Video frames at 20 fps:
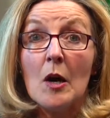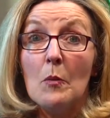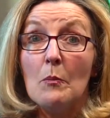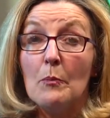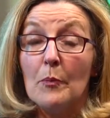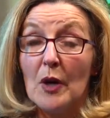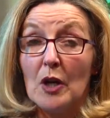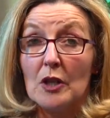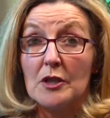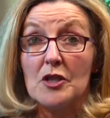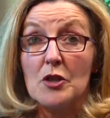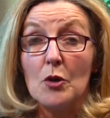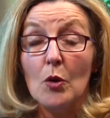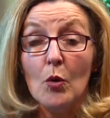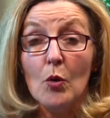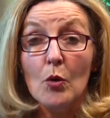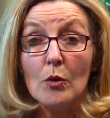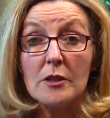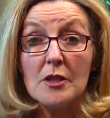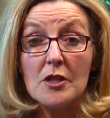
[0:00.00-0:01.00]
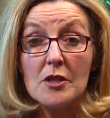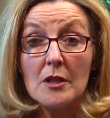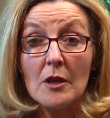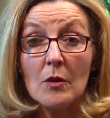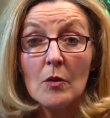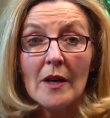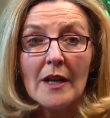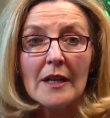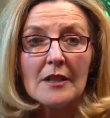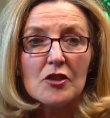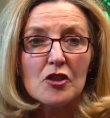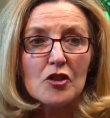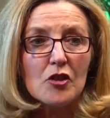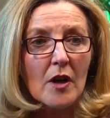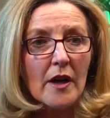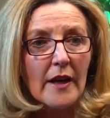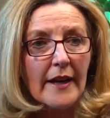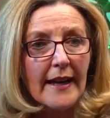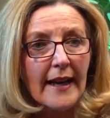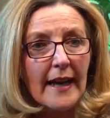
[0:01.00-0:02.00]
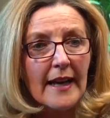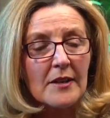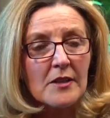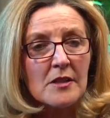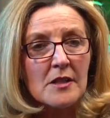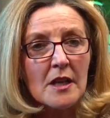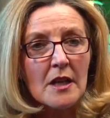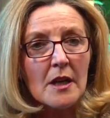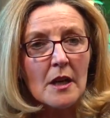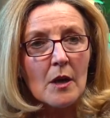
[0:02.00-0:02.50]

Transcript: but also try and,